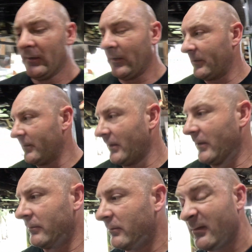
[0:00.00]
And
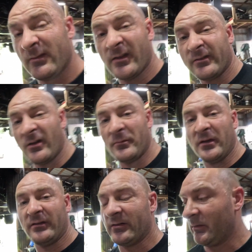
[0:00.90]
that solved
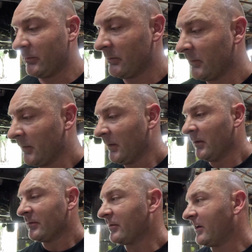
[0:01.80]
my issue.
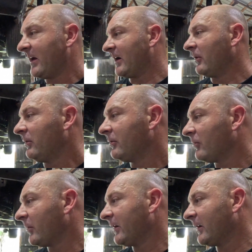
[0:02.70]
So now
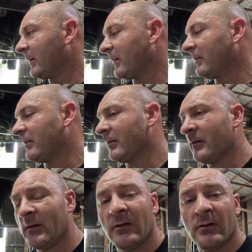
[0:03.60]
we
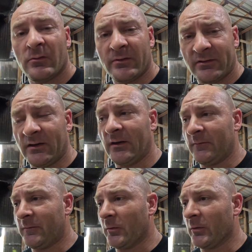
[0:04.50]
set
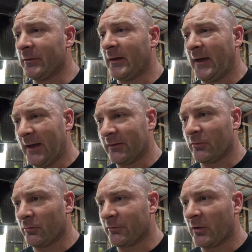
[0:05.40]
up for the
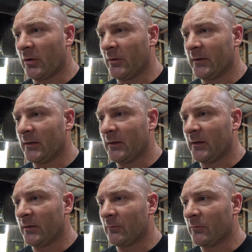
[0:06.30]
actual drawing,
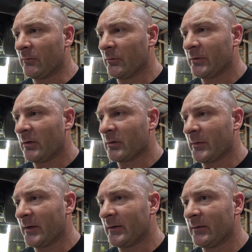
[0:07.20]
and we'll talk
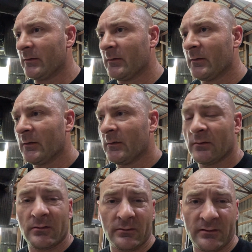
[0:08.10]
about it.
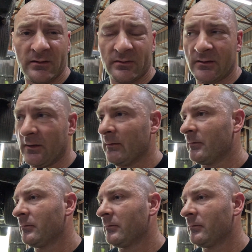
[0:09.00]
So let's get there.